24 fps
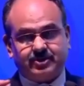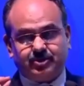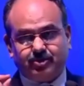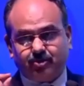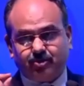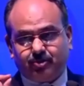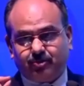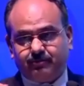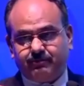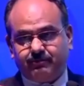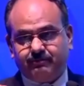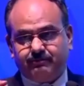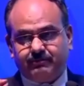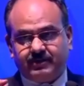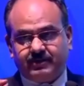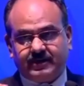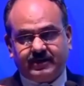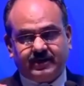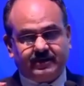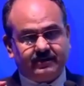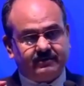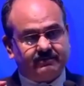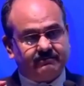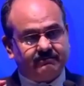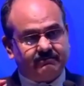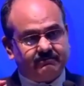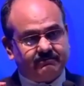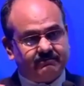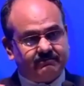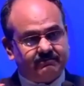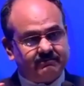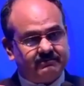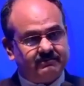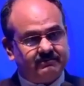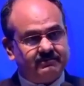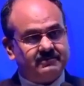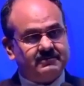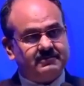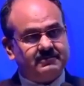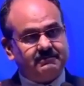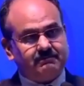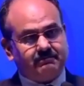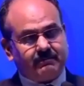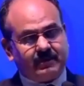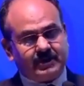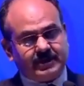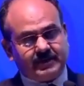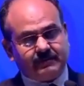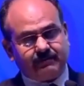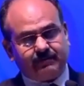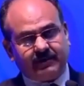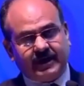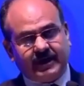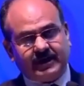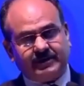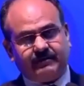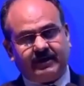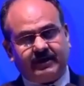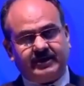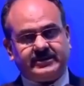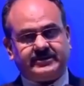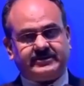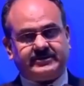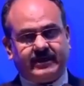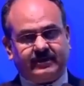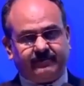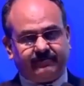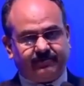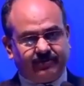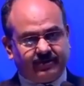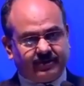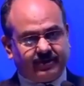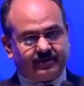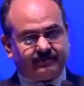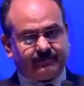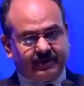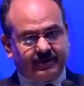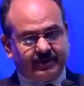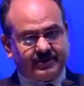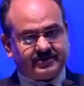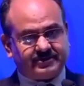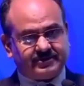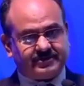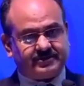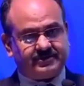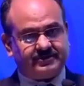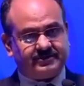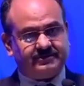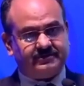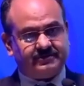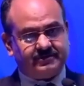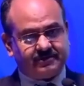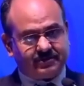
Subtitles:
2 million multiplied by 10 fingerprints,